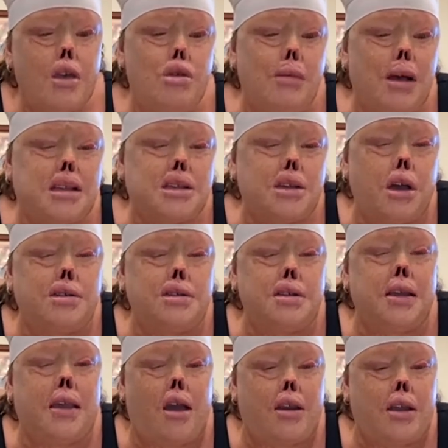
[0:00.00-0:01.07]
you must go
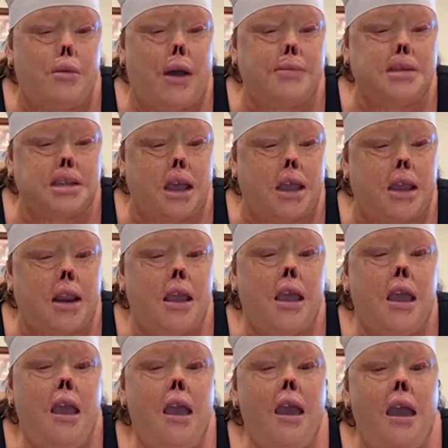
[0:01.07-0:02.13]
to the county website
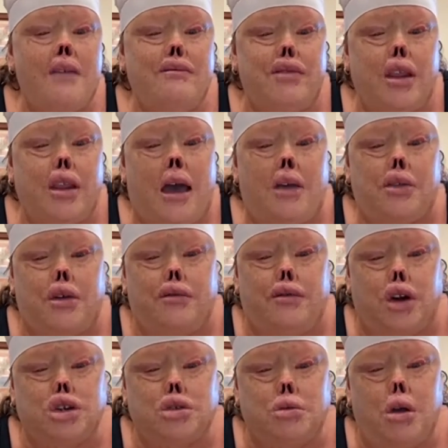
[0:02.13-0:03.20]
and fill out the
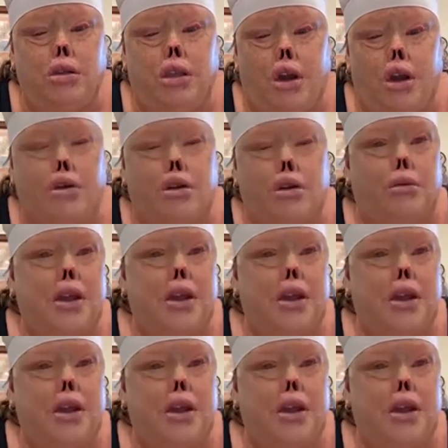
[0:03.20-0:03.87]
virtual learner